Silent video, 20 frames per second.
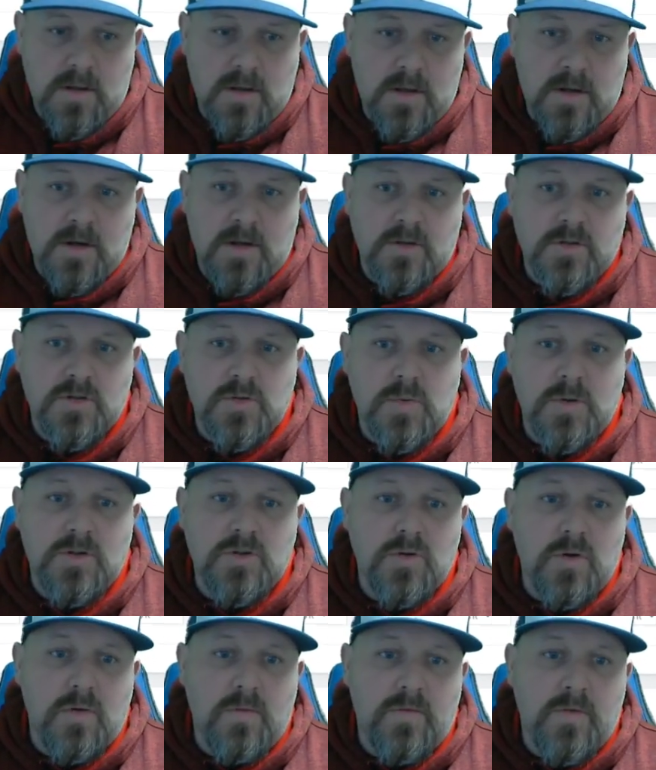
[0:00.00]
and I'll
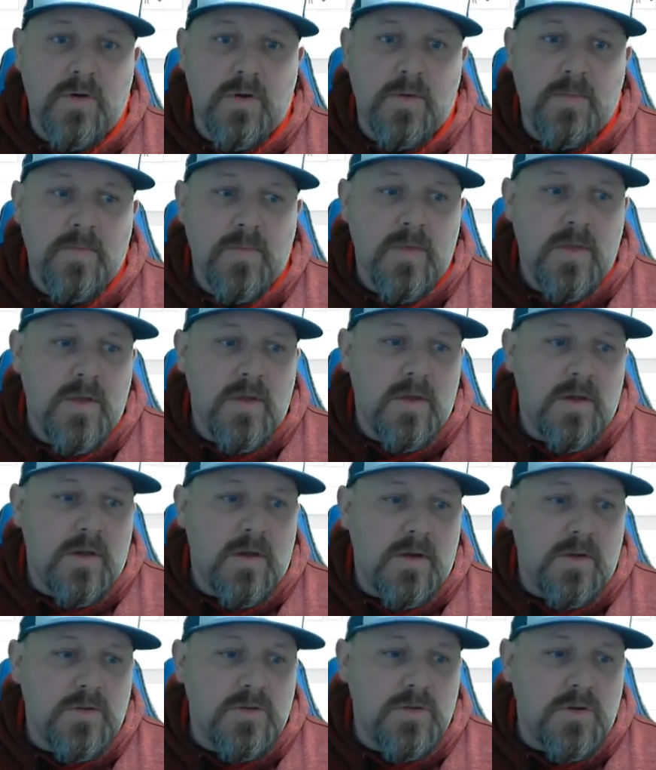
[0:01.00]
switch over.
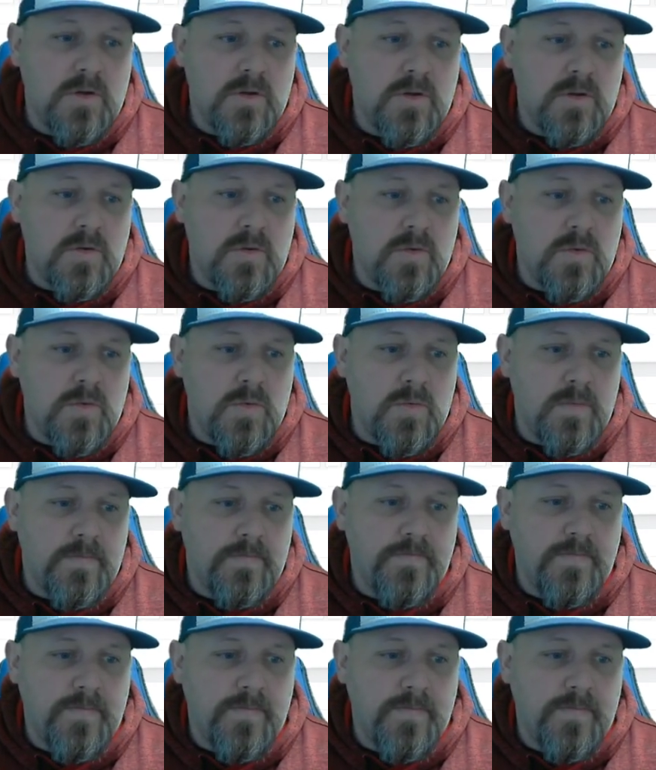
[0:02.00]
I'll show you